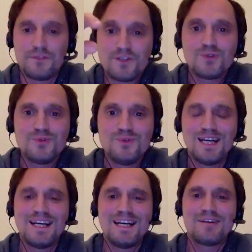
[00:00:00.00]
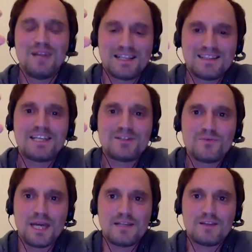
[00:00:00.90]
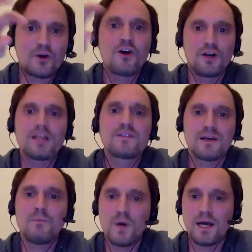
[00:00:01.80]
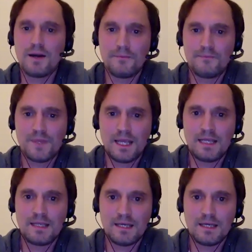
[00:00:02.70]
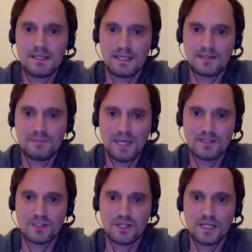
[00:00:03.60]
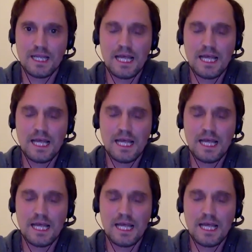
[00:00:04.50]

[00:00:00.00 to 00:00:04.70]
two relaxation rates occurring somewhere in the expansion.